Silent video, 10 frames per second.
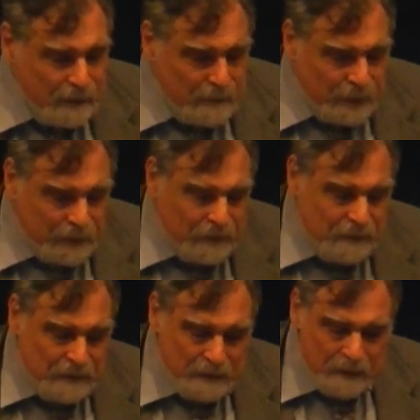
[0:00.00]
But
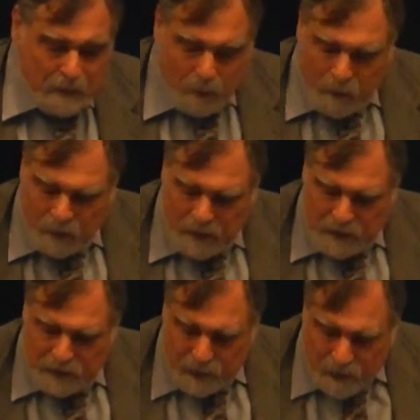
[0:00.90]
all
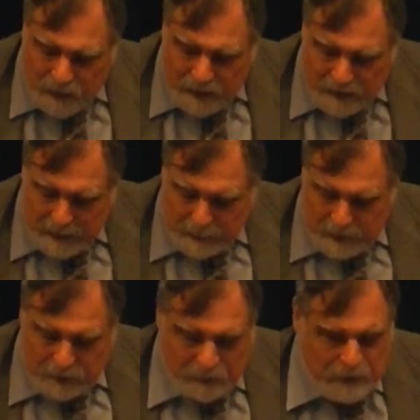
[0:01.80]
these early attempts,
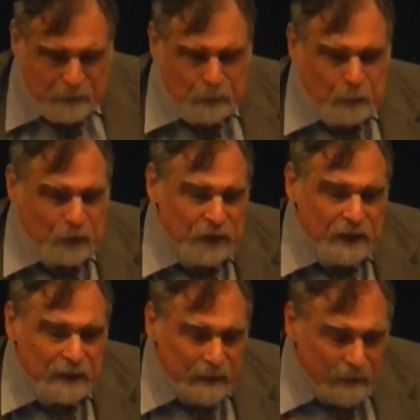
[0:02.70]
as we will
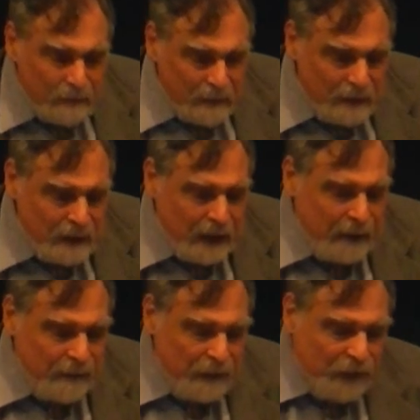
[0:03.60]
see, are kind
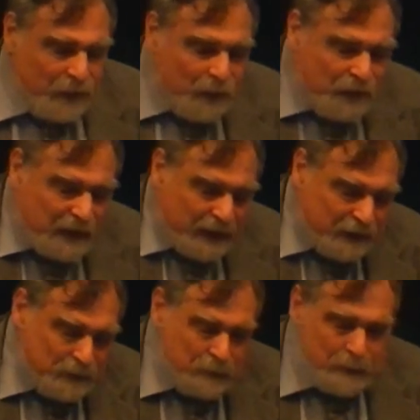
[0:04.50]
of
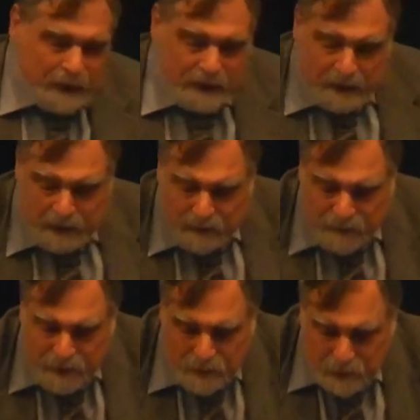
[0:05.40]
enthusiasms by
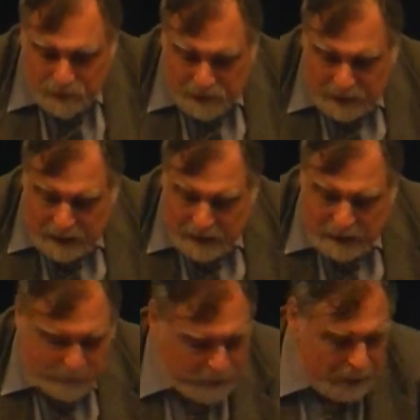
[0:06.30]
individuals, and they
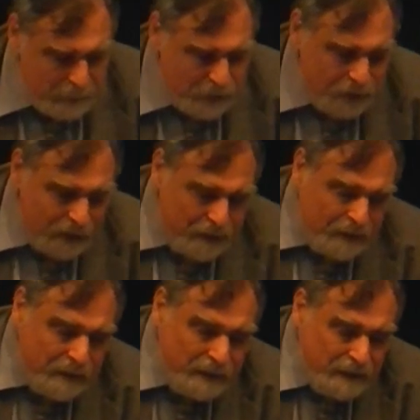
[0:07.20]
kind of come to
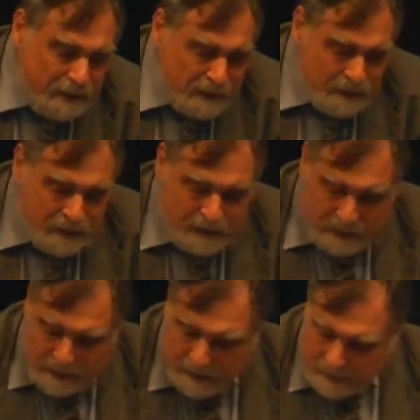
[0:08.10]

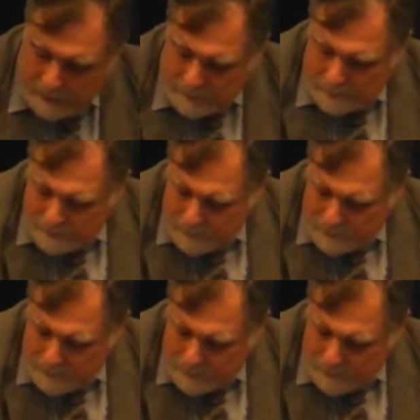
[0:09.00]
naught.